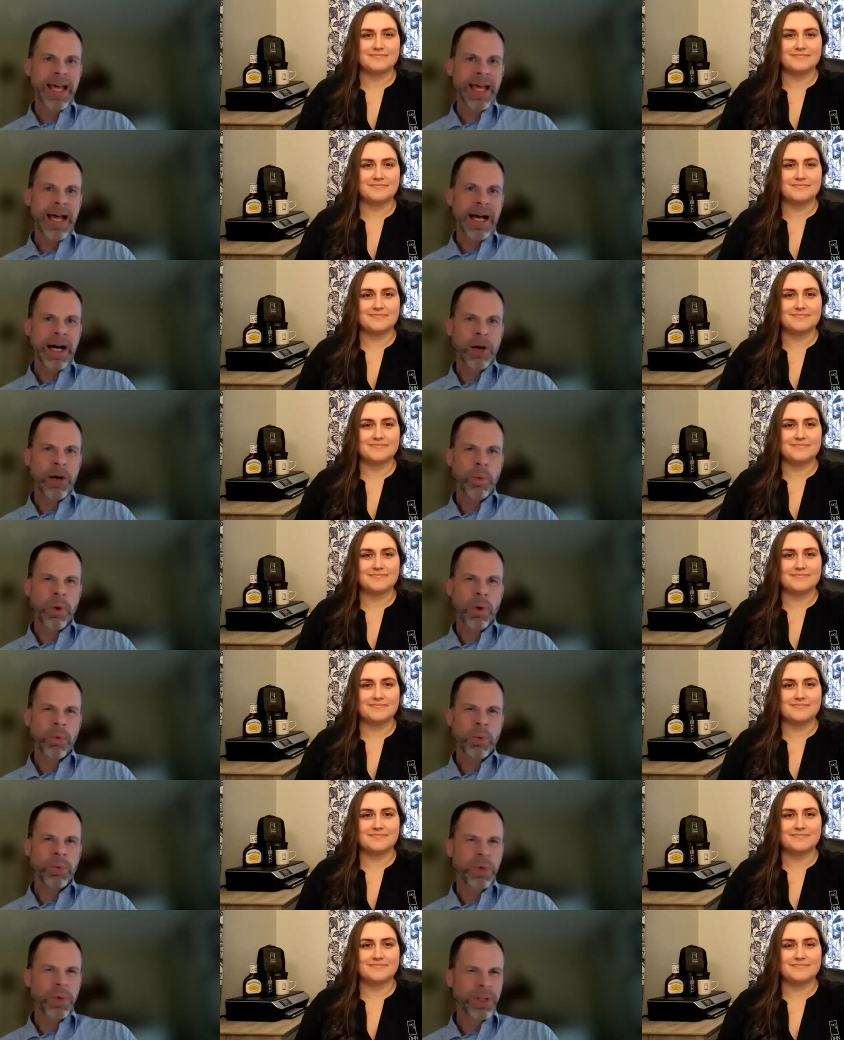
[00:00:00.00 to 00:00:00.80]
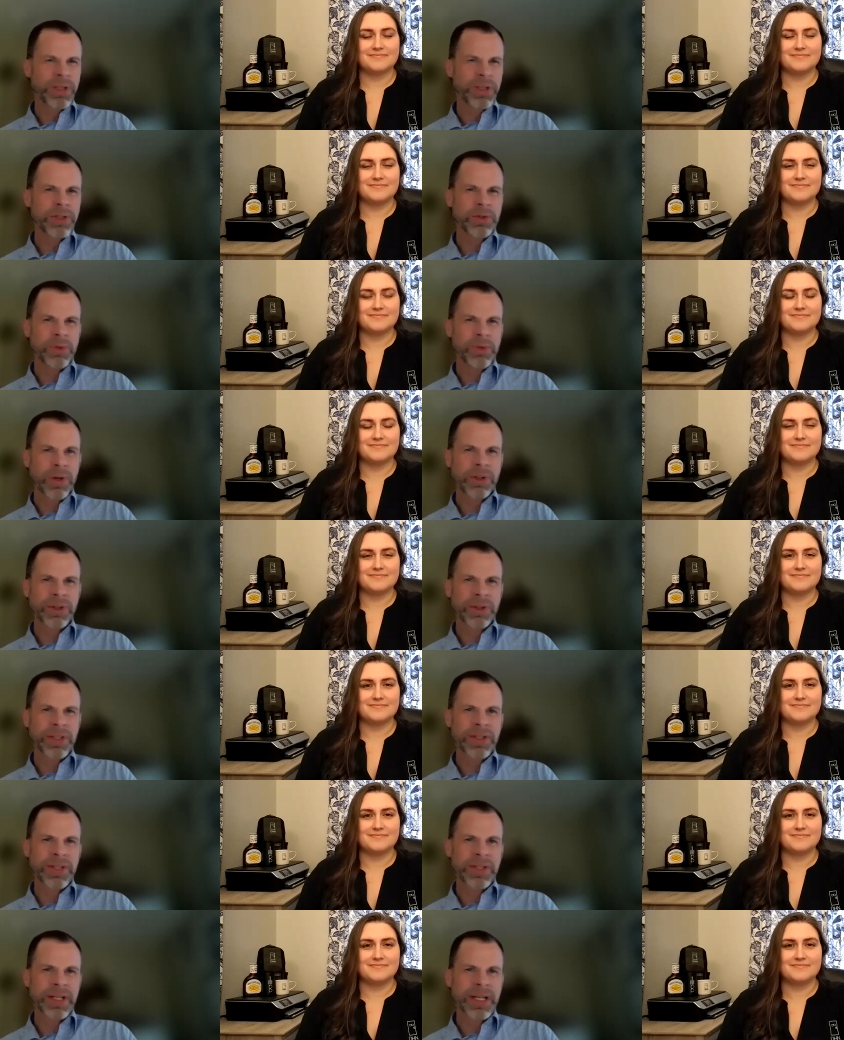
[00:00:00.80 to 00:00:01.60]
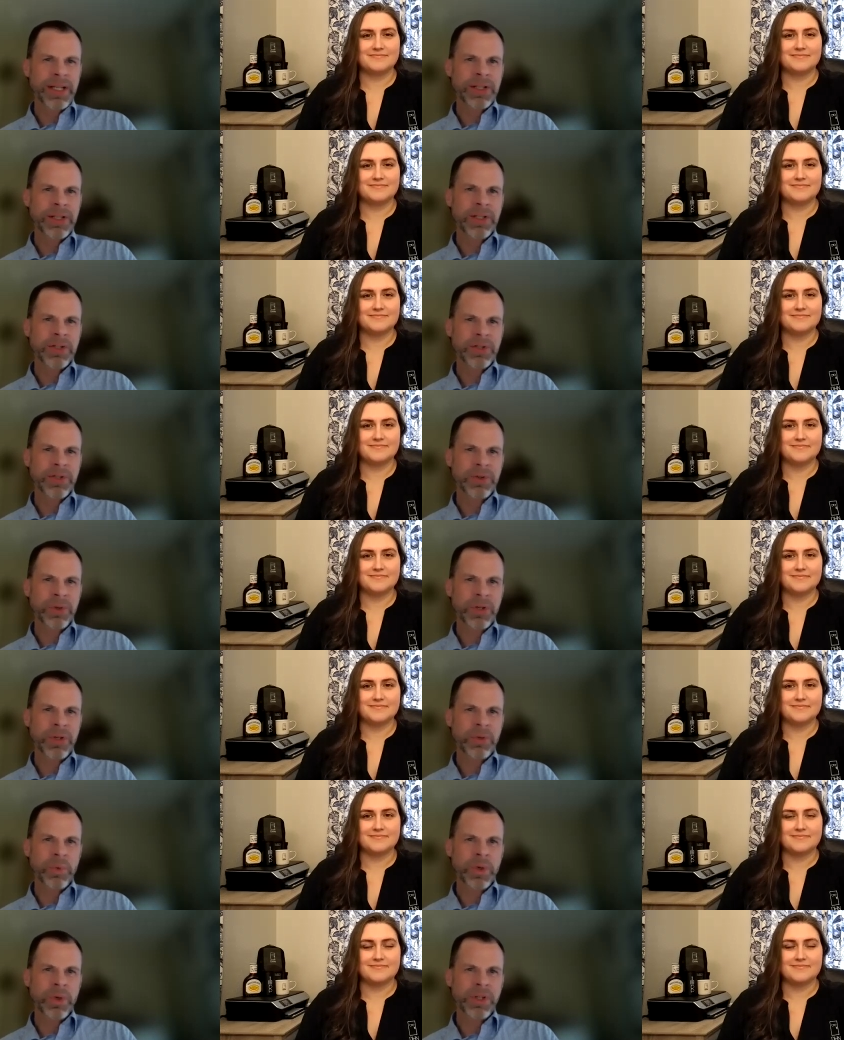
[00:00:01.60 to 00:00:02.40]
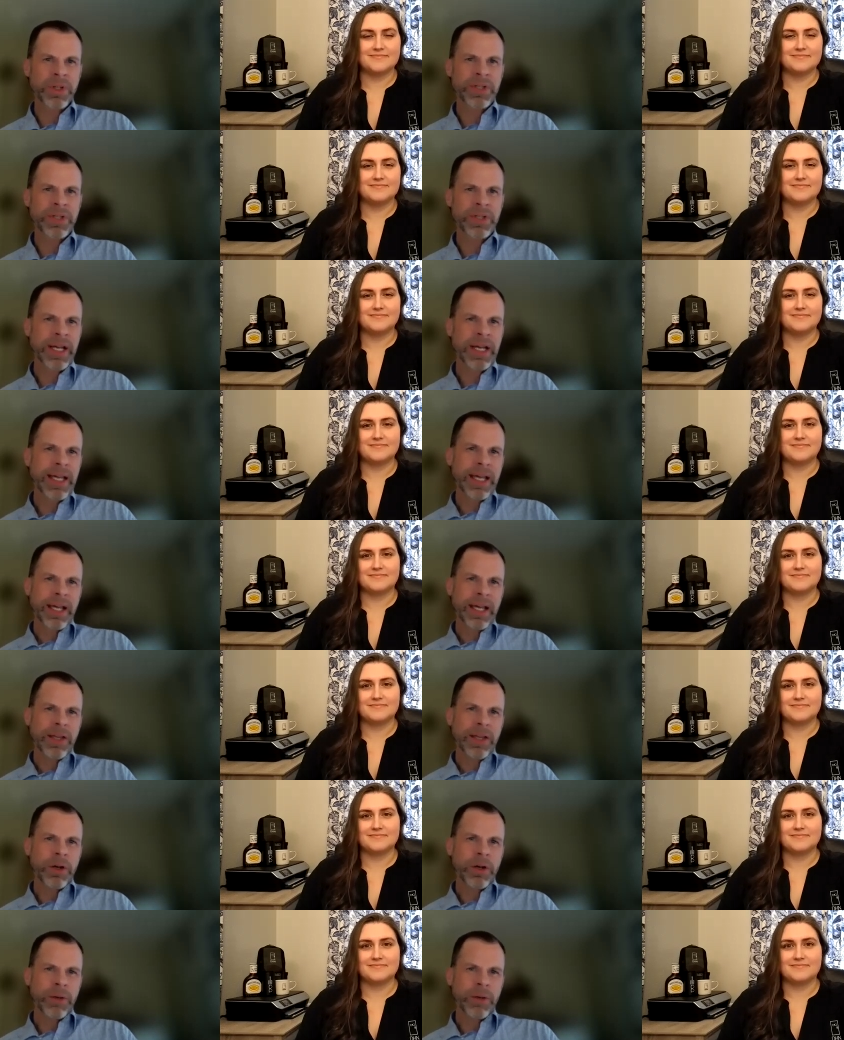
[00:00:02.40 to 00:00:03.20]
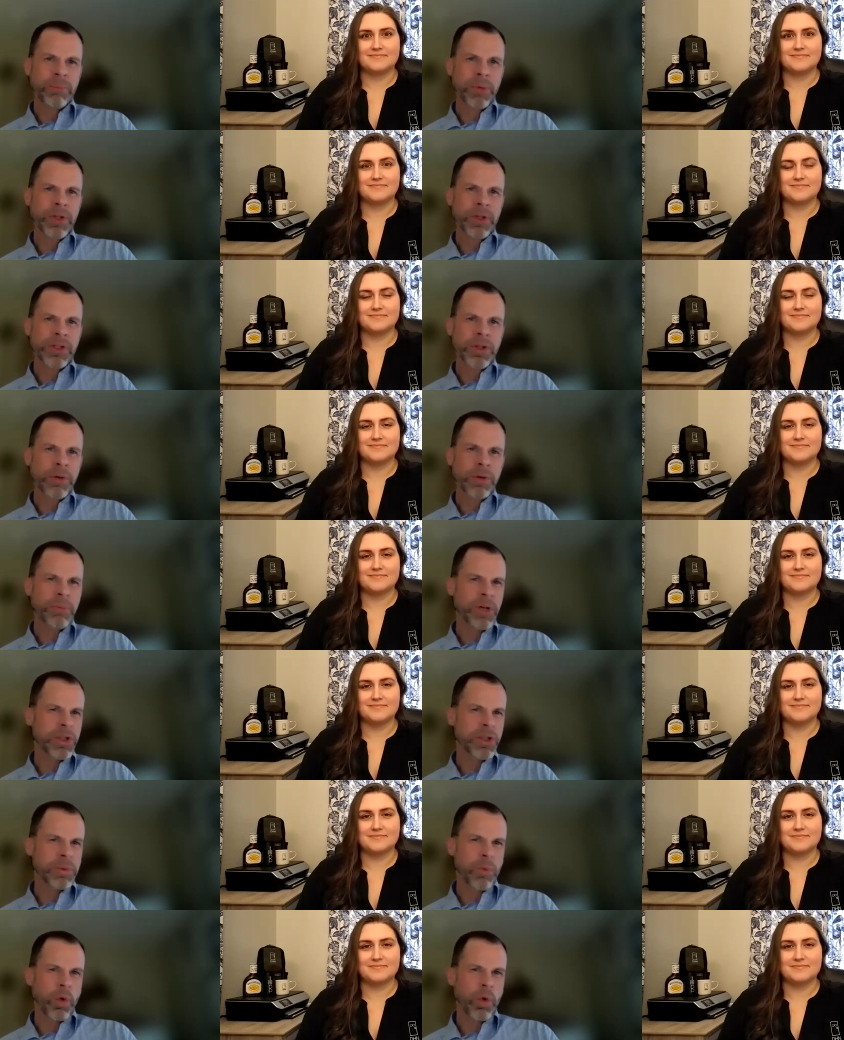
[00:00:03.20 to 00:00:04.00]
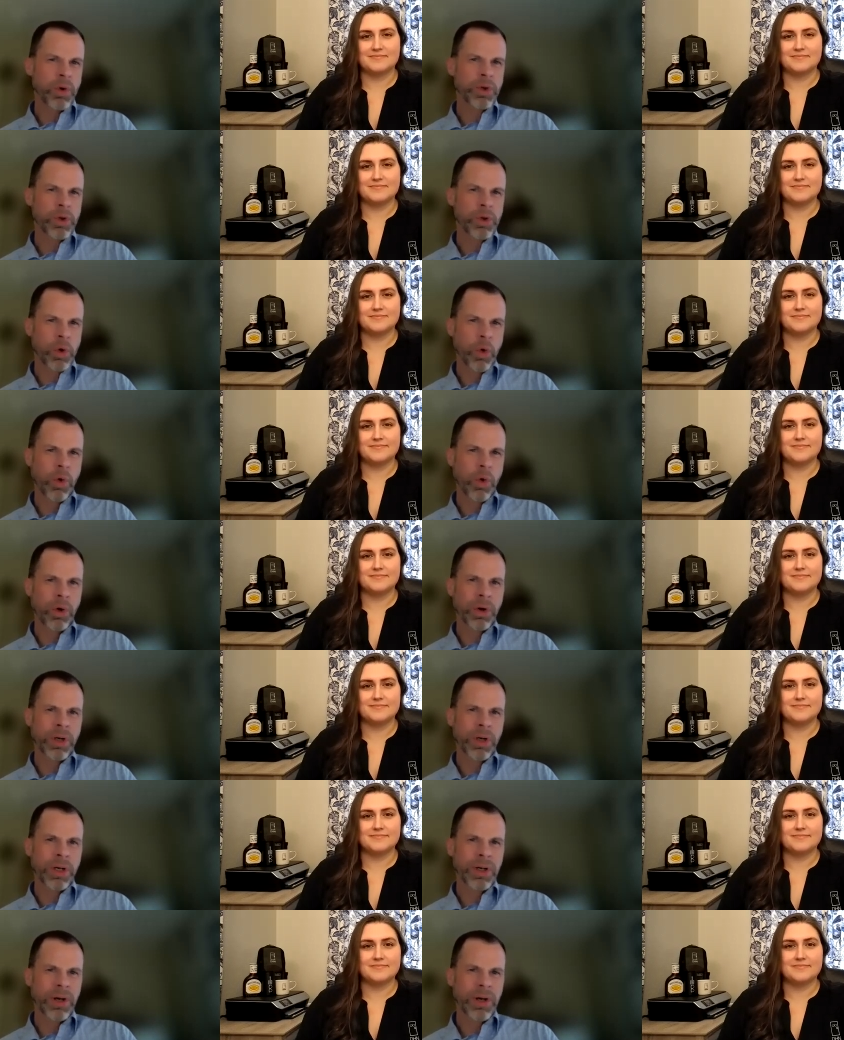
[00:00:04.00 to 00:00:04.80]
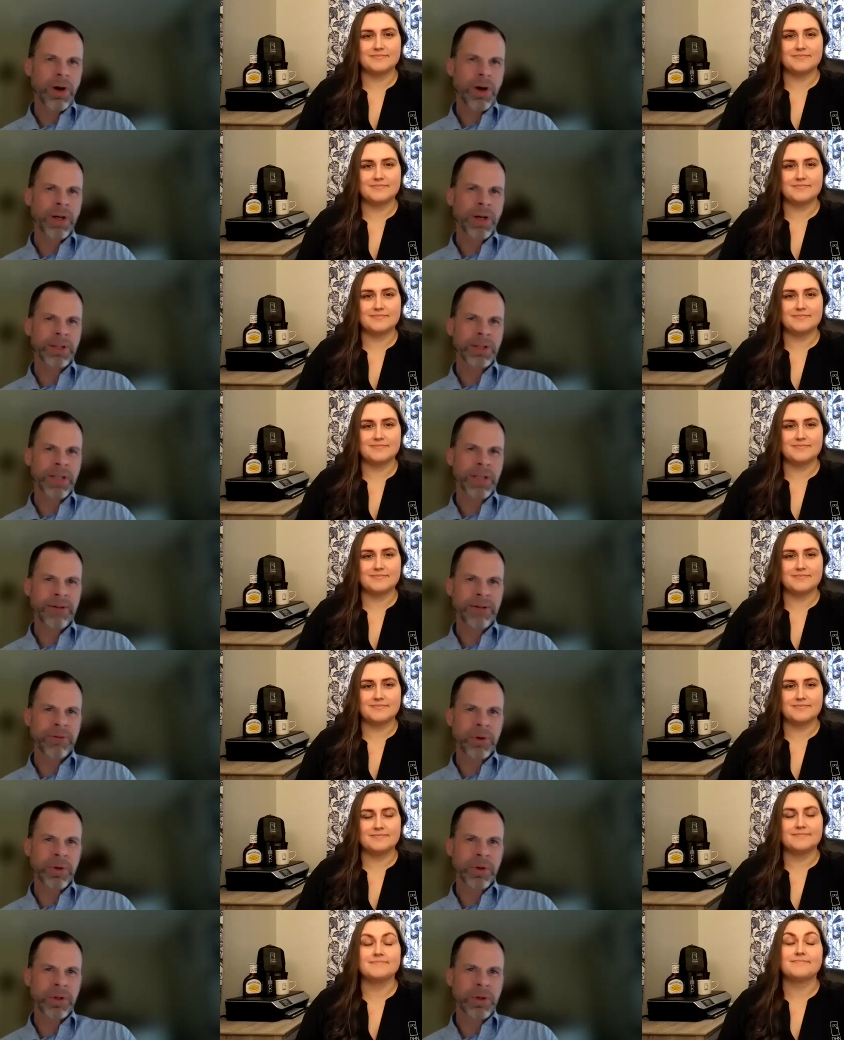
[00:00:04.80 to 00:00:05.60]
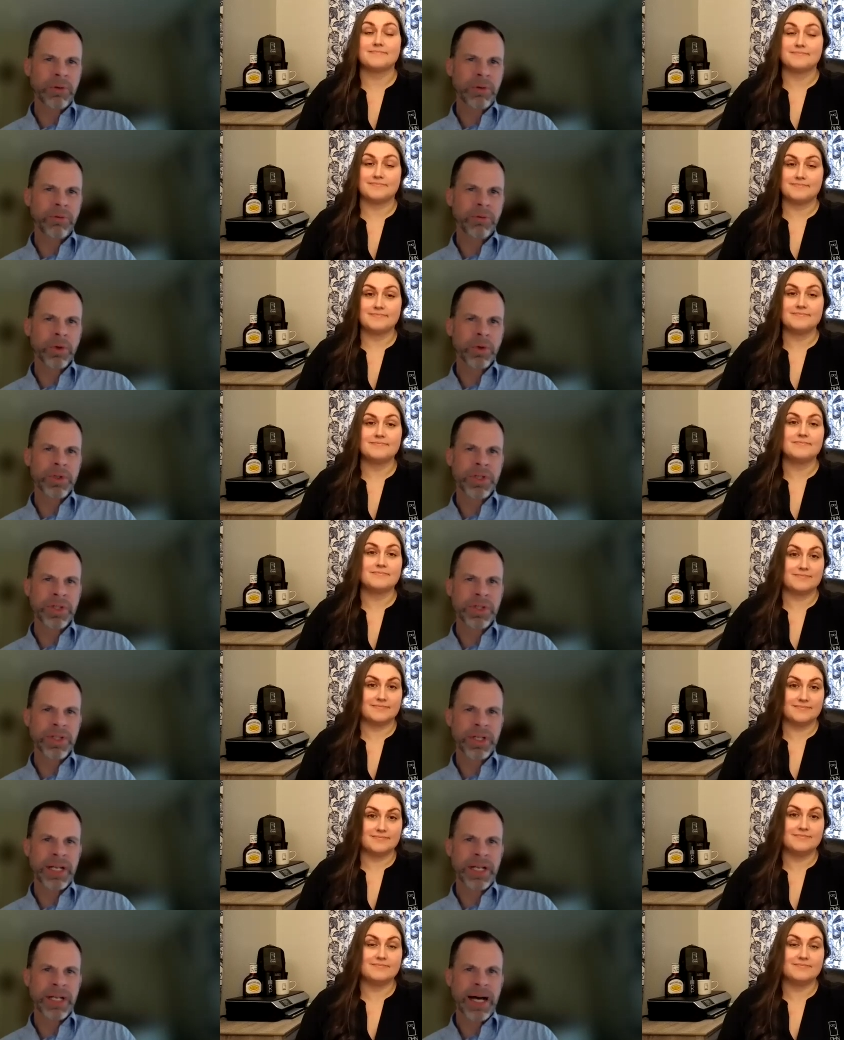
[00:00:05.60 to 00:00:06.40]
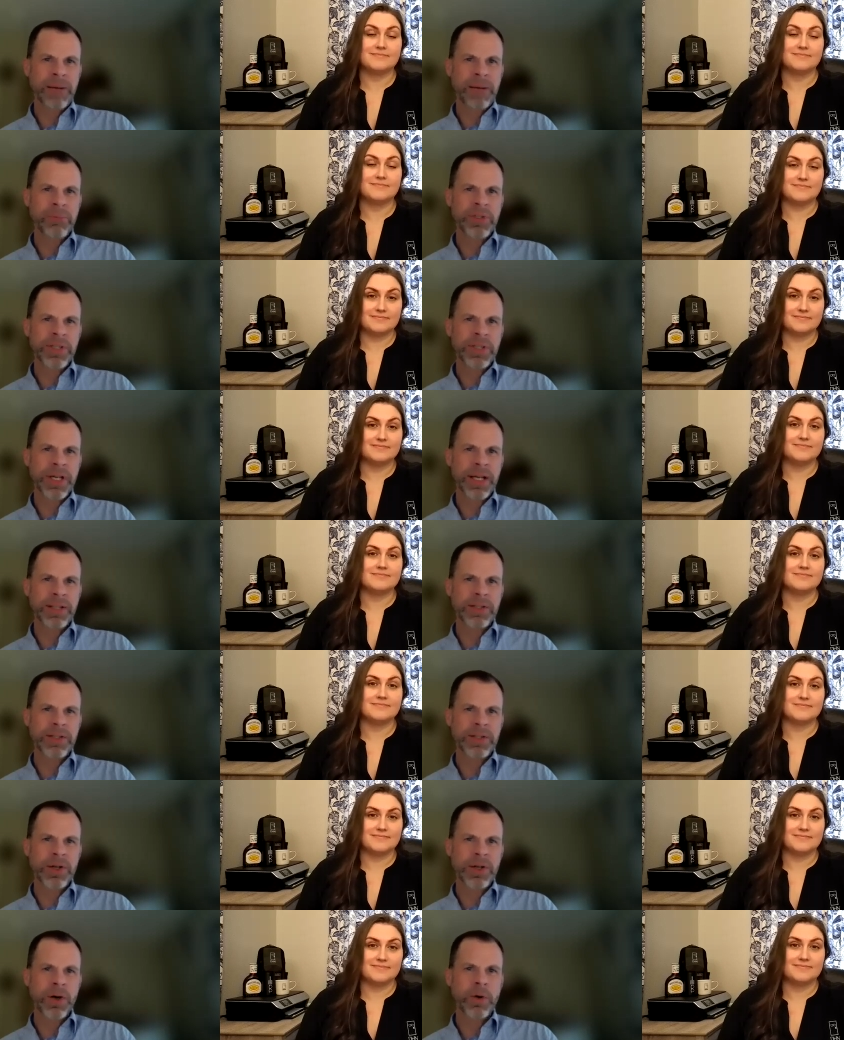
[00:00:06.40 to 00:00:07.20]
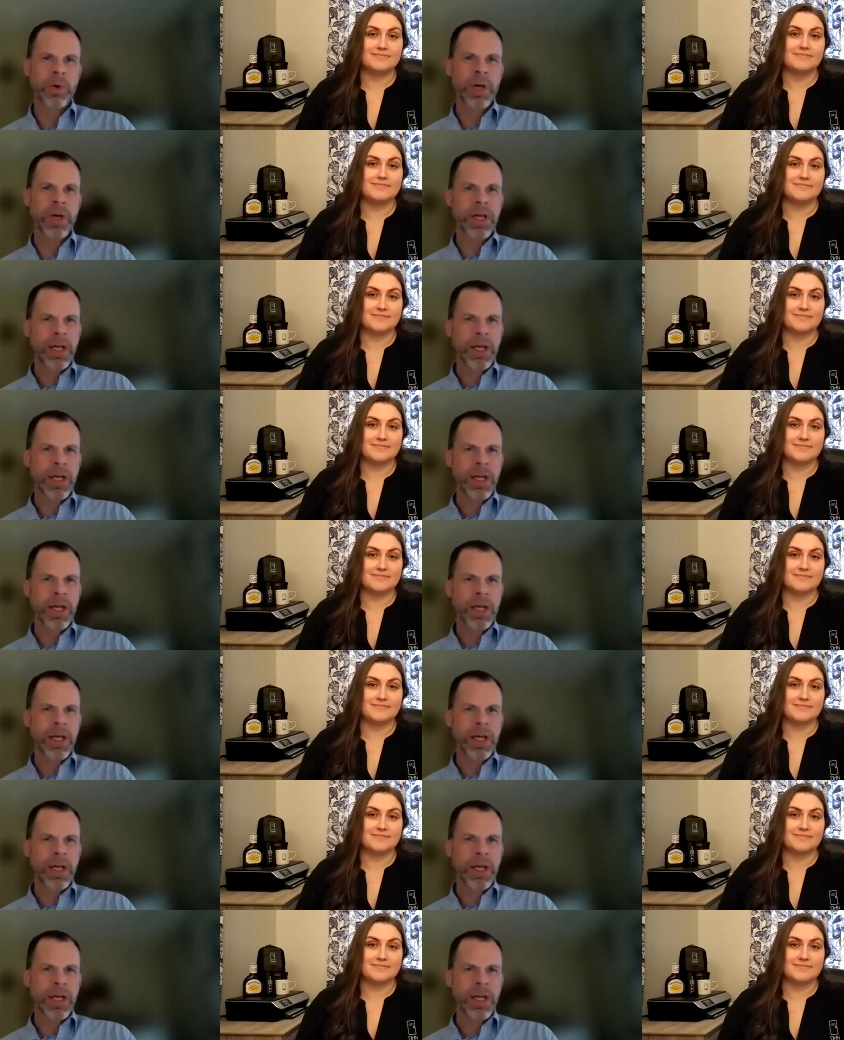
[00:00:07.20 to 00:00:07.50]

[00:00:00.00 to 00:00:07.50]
Speaker 1: Uh, where we really struggled as an industry was you can put so much more torque on a lever versus a knob set. So,